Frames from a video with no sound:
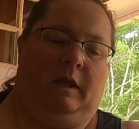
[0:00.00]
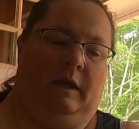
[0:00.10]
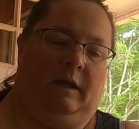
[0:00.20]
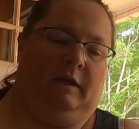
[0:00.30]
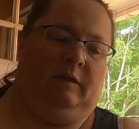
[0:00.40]

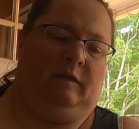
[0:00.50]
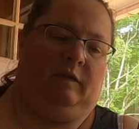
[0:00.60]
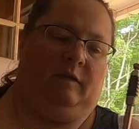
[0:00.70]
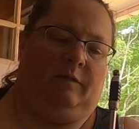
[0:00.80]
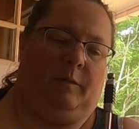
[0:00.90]
And
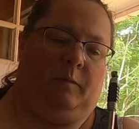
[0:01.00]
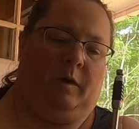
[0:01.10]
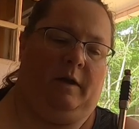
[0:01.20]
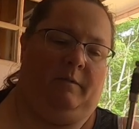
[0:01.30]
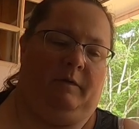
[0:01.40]
from
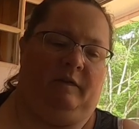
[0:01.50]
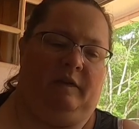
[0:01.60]
what I was